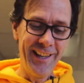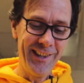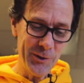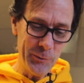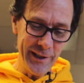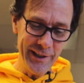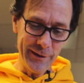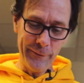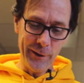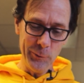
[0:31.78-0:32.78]
This one is
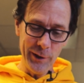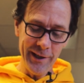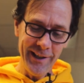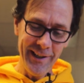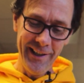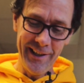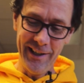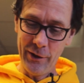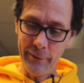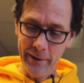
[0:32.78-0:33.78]
a fun one
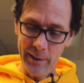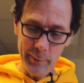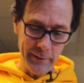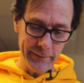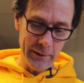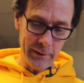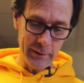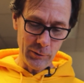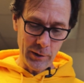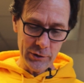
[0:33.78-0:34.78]
that a friend of mine found at a
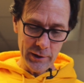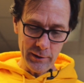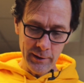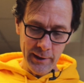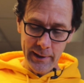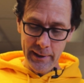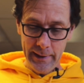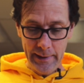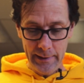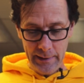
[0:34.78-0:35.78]
garage sale
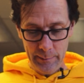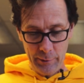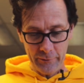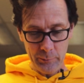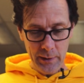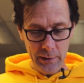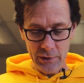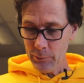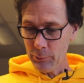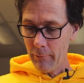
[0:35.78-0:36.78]
and bought for me.
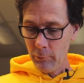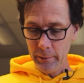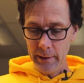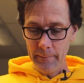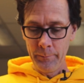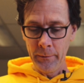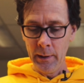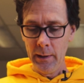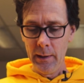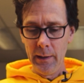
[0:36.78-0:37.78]
This is probably
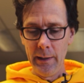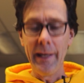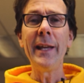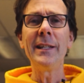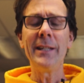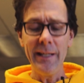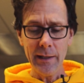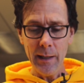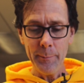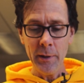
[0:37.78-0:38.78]
an 18
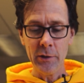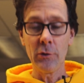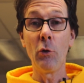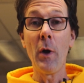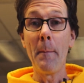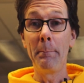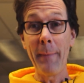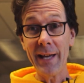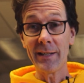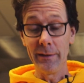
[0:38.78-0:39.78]
cup, so
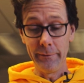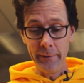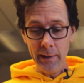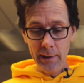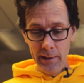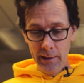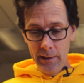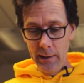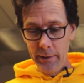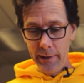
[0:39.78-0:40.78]
massive.
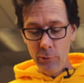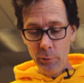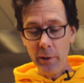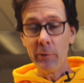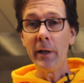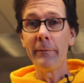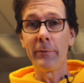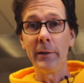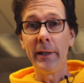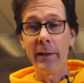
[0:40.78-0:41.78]
That would be great
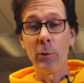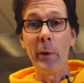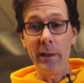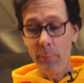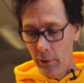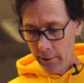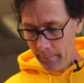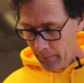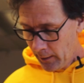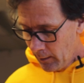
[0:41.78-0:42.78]
for like the wedding party.
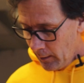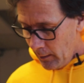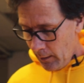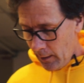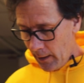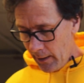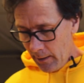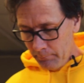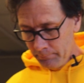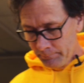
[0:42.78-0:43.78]

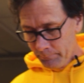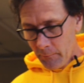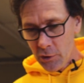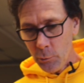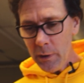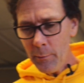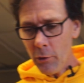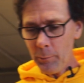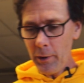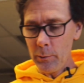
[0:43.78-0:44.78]
So with a
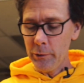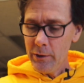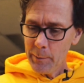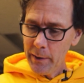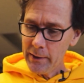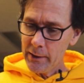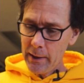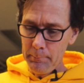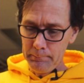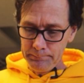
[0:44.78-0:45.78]
Moka Pot, we'll use my 6
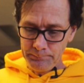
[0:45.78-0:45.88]
cup.